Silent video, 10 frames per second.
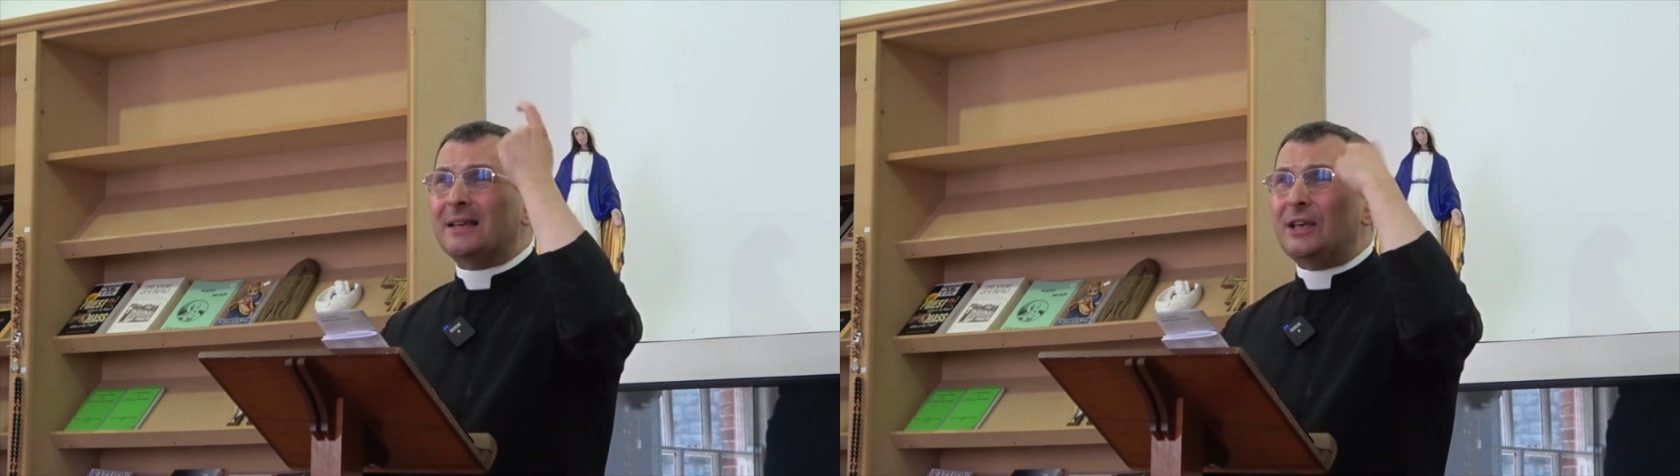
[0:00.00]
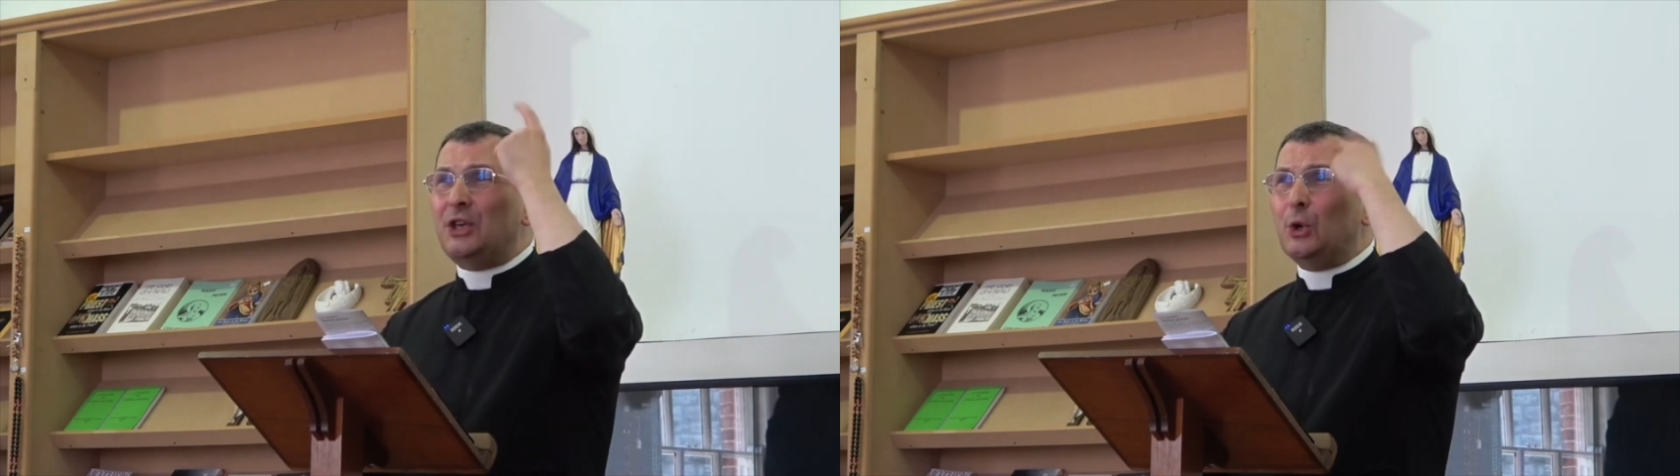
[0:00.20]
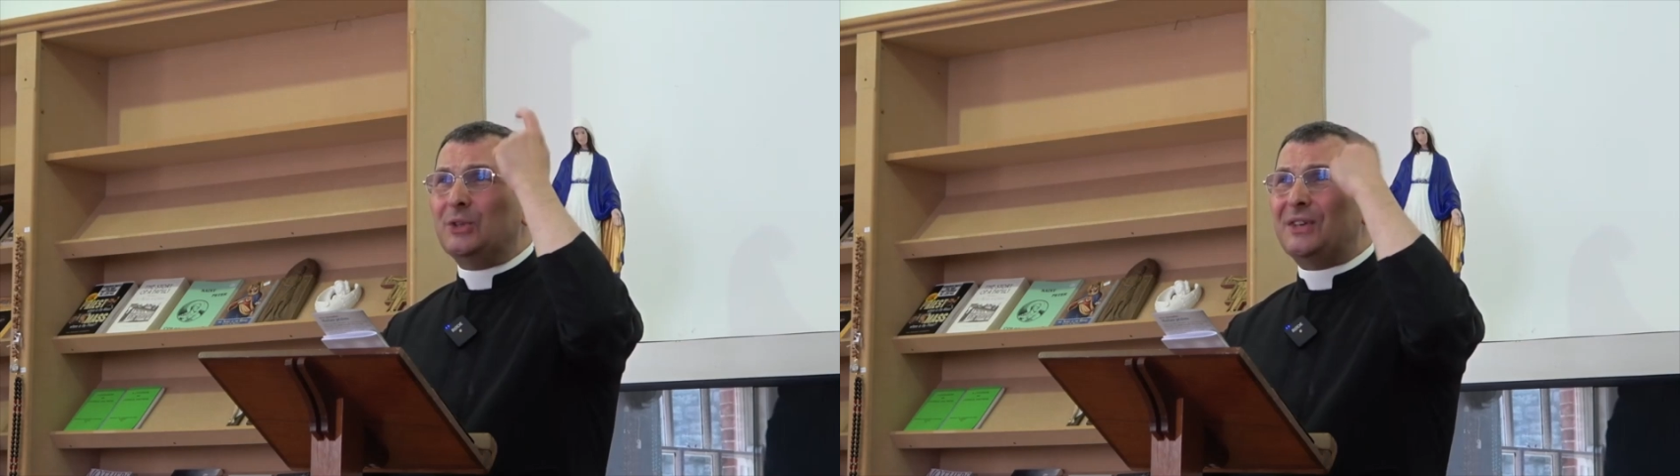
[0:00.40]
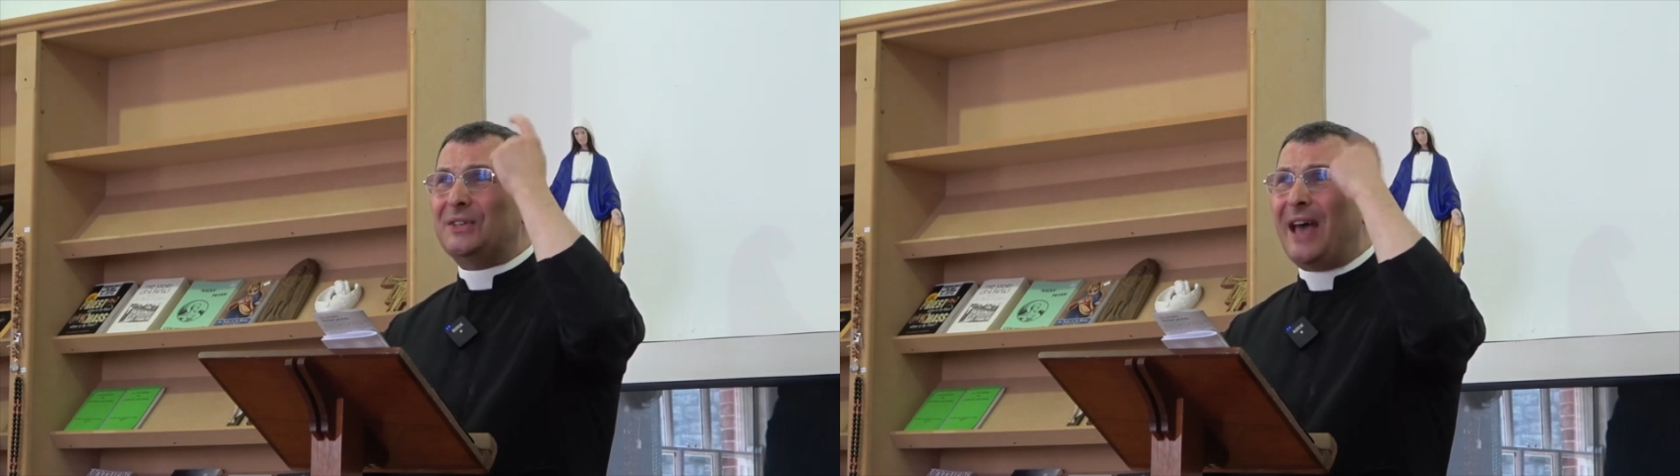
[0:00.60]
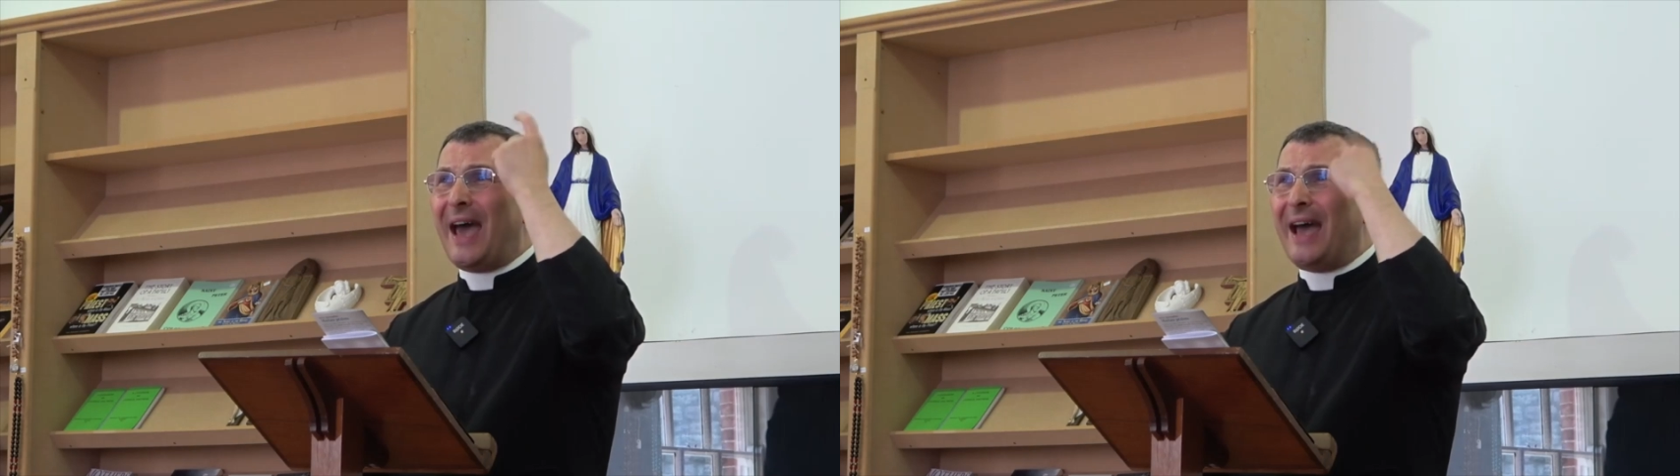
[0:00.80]
use
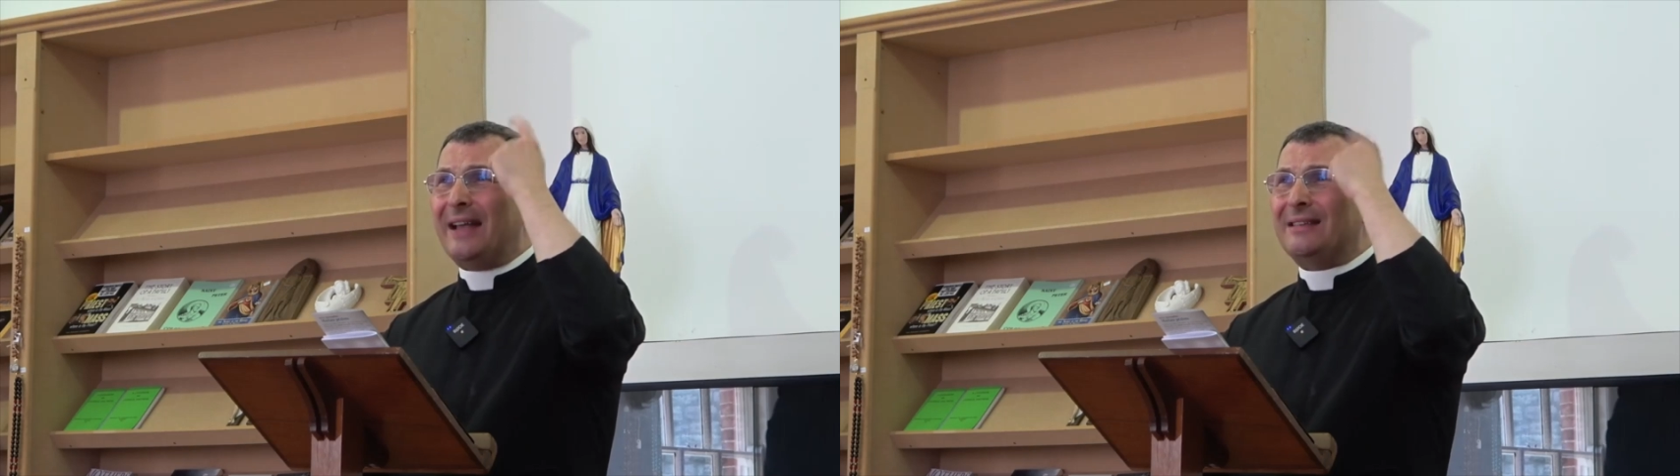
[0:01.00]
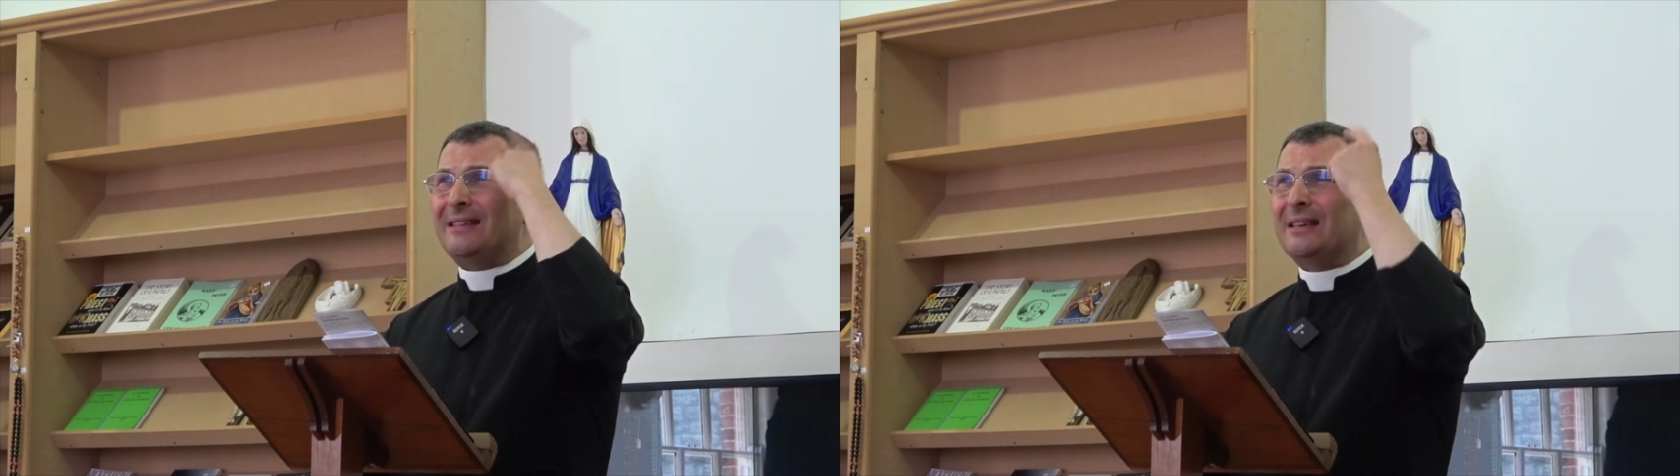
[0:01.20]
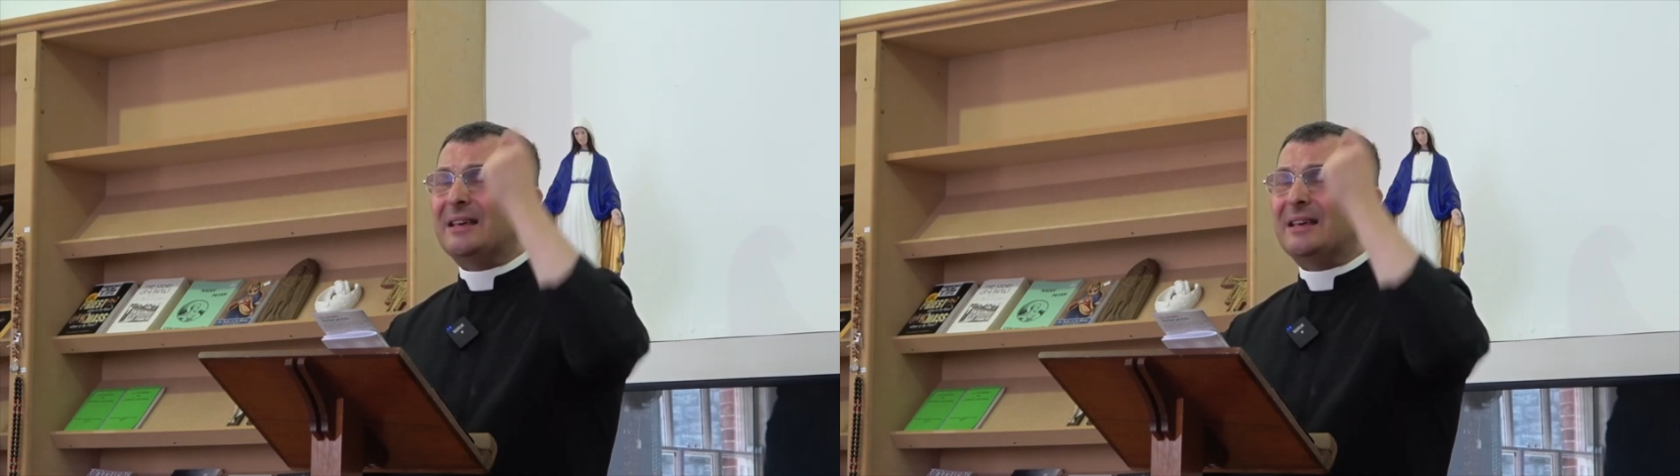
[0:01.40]
his head,